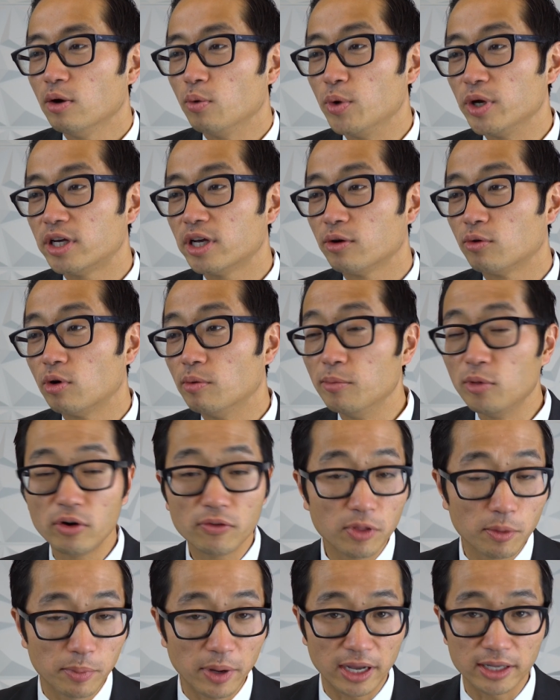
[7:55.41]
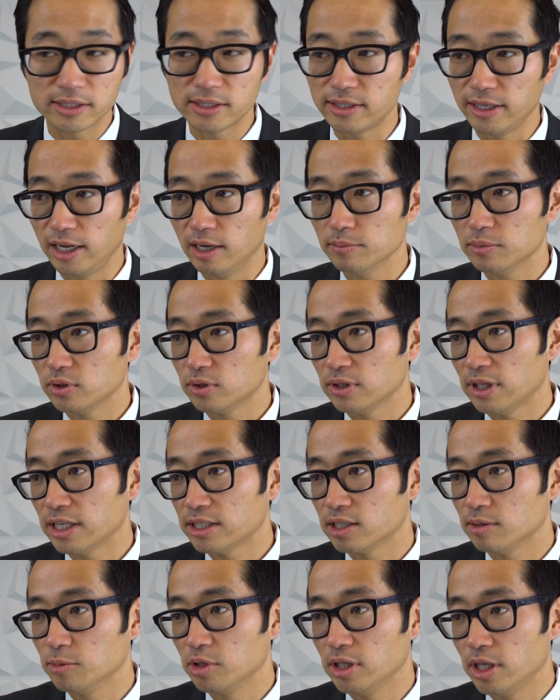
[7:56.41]
We can remove the Bates stamp. So
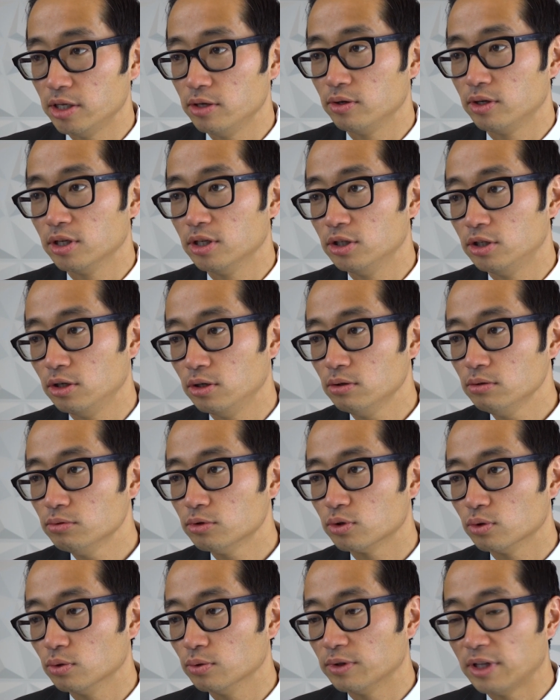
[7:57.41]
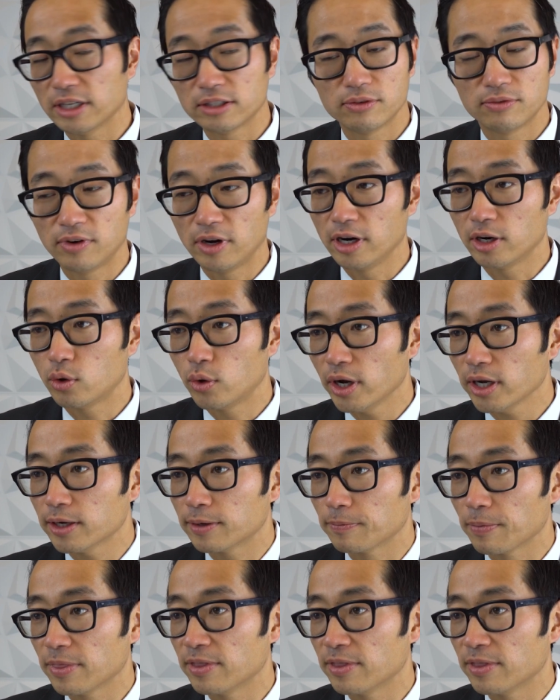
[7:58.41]
that's something that you can do. So that's very quick,